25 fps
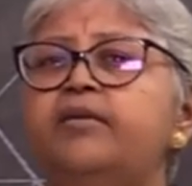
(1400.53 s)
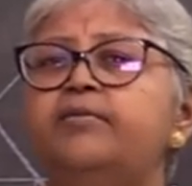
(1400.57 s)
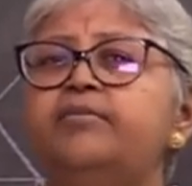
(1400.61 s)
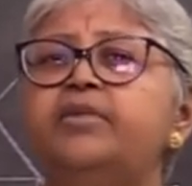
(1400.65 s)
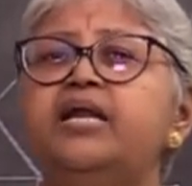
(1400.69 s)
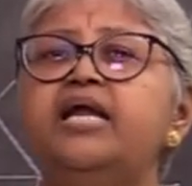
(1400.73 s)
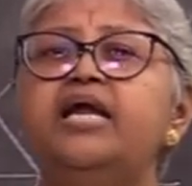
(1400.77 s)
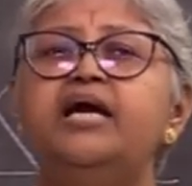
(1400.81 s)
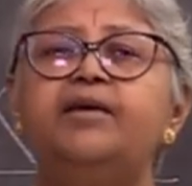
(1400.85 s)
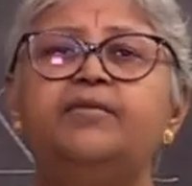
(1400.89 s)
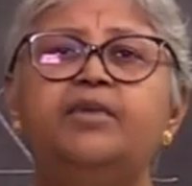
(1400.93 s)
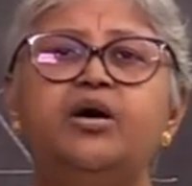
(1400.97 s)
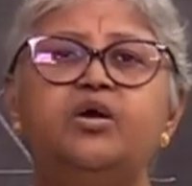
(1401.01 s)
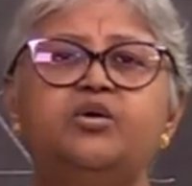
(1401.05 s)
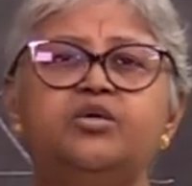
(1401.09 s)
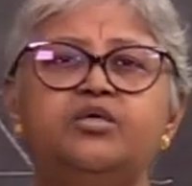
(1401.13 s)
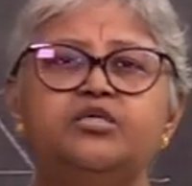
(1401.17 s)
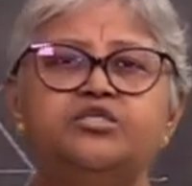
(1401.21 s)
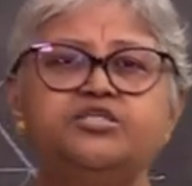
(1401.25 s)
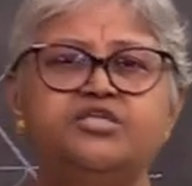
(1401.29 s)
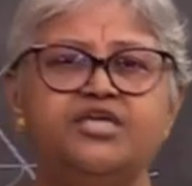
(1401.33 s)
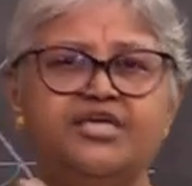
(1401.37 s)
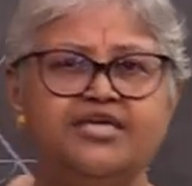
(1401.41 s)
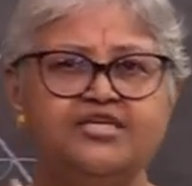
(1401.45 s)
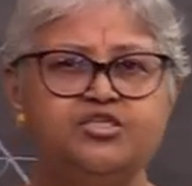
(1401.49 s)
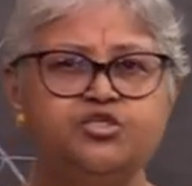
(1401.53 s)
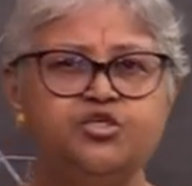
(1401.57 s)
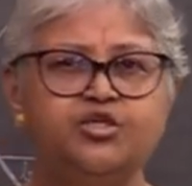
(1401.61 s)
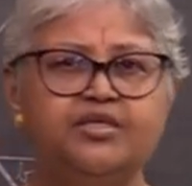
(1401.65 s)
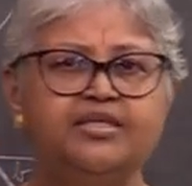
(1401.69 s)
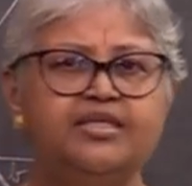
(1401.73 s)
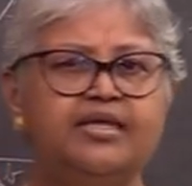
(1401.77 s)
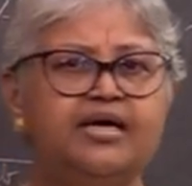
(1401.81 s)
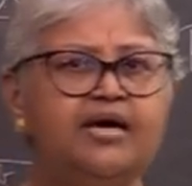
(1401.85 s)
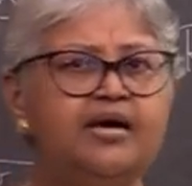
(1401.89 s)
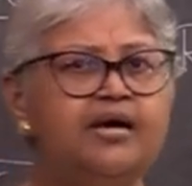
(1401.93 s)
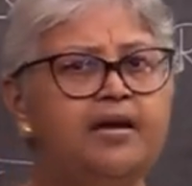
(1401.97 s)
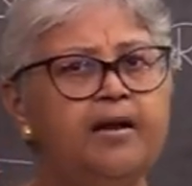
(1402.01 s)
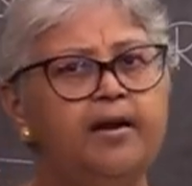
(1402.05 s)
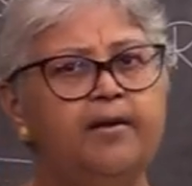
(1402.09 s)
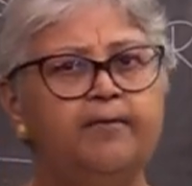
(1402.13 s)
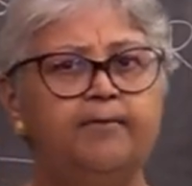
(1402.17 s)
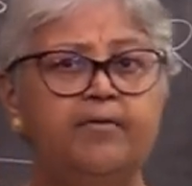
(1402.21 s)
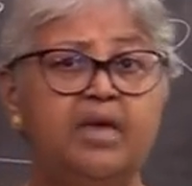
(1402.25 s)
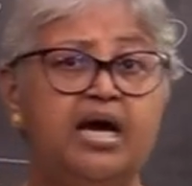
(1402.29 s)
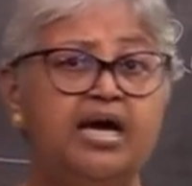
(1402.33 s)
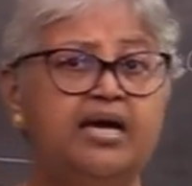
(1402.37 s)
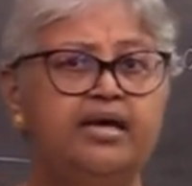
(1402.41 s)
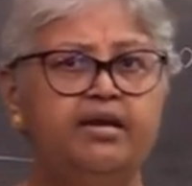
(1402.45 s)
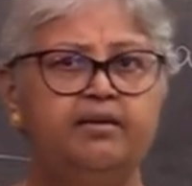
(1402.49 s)
bring about the change in the
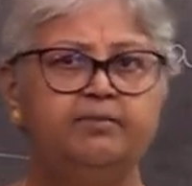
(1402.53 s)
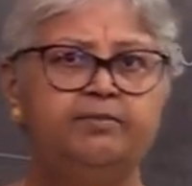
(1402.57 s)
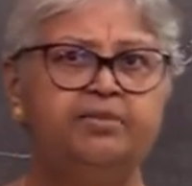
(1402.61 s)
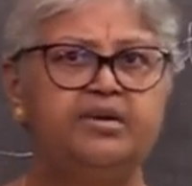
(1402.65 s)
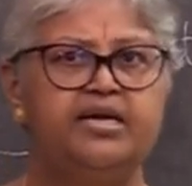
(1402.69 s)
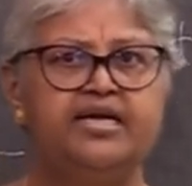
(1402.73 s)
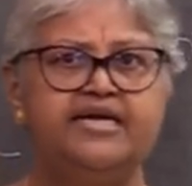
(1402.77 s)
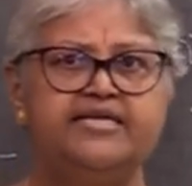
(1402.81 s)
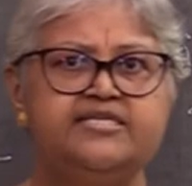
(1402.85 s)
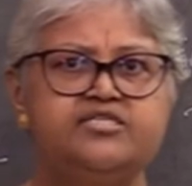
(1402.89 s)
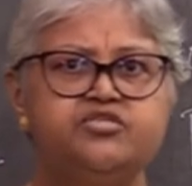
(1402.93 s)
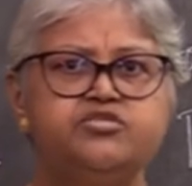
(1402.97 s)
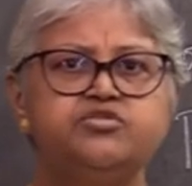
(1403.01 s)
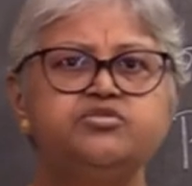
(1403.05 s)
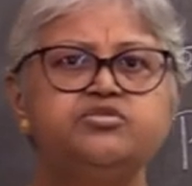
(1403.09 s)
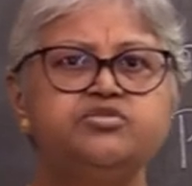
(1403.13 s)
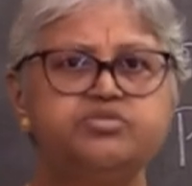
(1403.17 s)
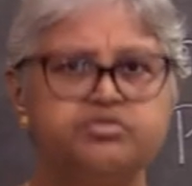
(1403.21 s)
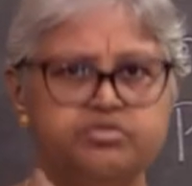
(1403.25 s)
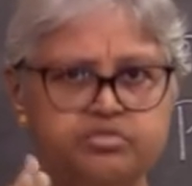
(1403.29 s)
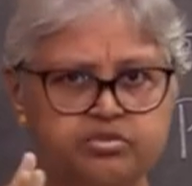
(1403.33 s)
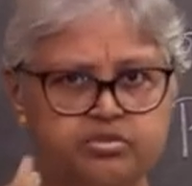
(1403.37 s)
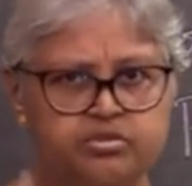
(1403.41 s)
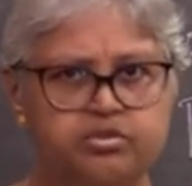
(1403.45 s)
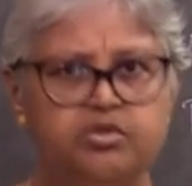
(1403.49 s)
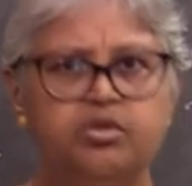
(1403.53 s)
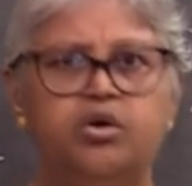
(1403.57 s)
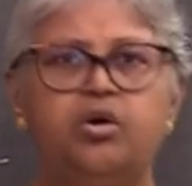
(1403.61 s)
market price.